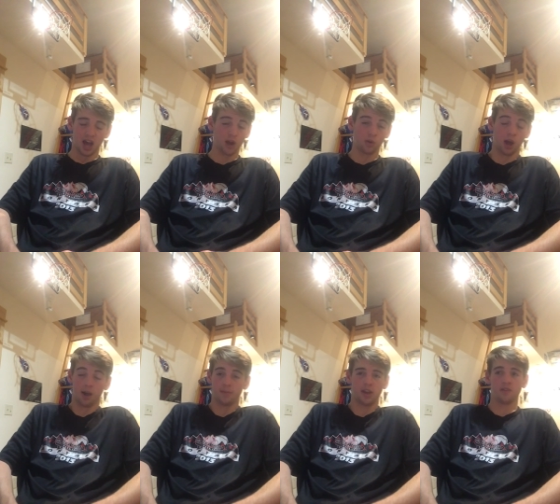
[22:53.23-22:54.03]
I
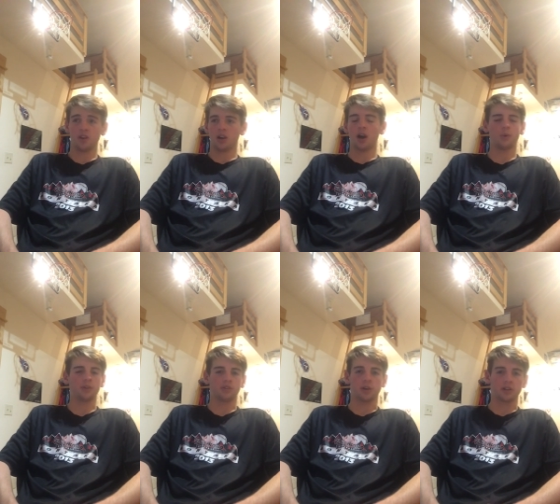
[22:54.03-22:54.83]
wouldn't
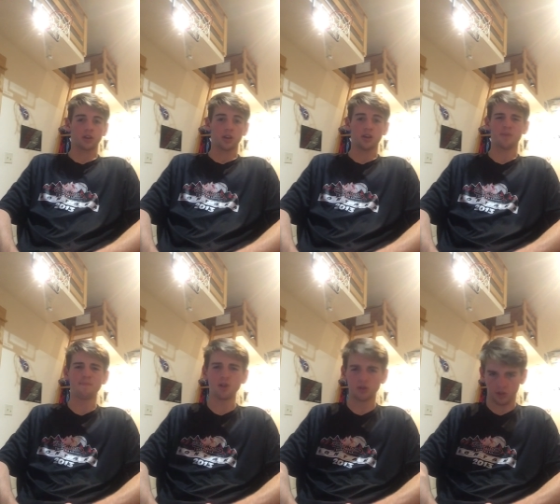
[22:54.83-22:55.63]
expect in a
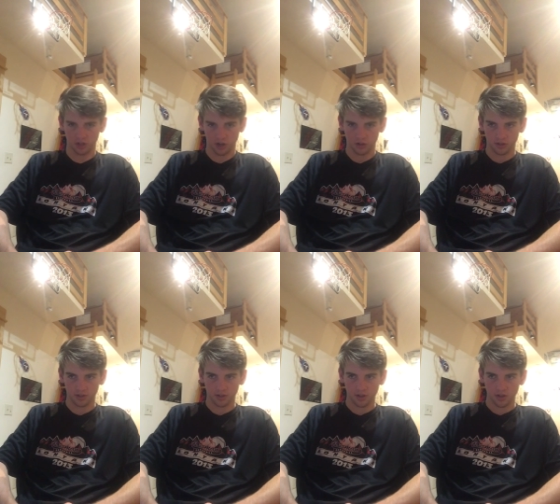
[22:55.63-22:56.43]
million years
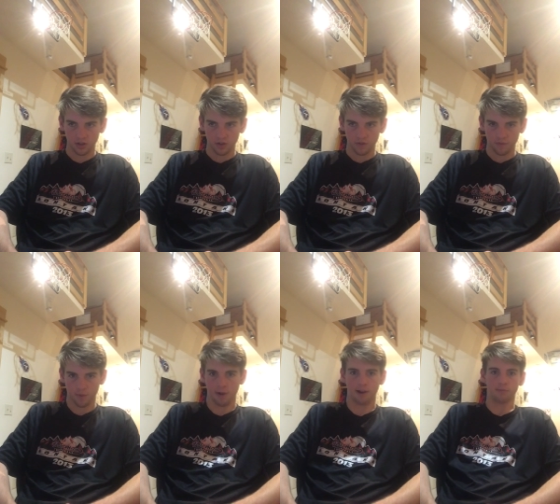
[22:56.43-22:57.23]

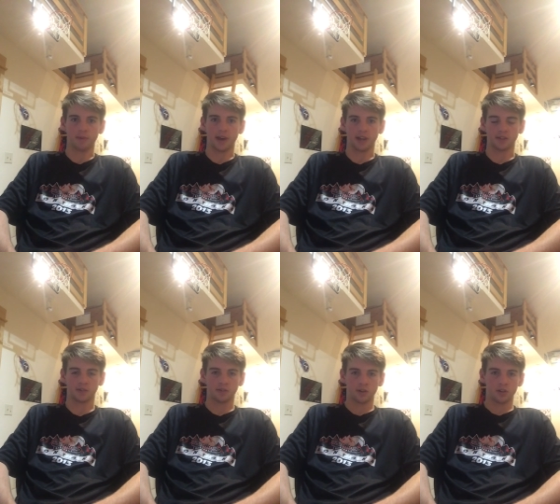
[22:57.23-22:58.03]
from Aron
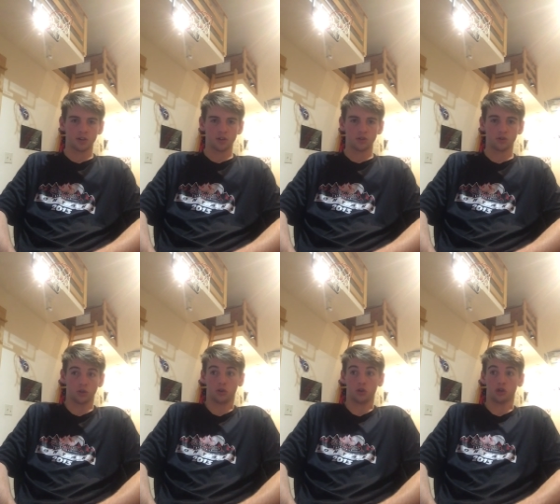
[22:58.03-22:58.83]
Baynes
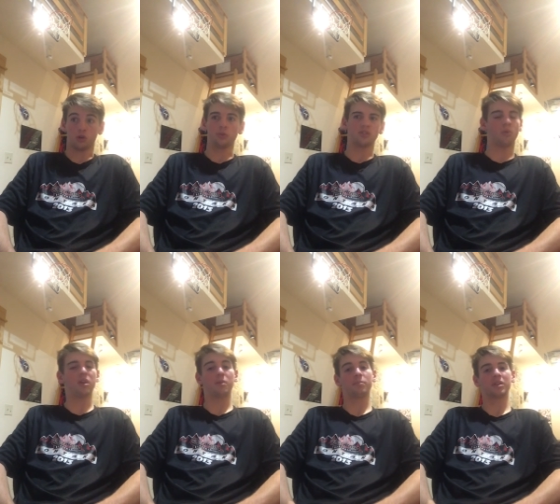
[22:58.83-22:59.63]
to shoot this
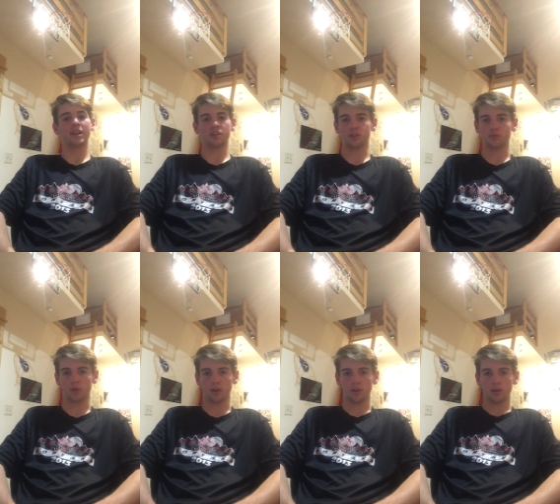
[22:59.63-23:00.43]
well and play this well.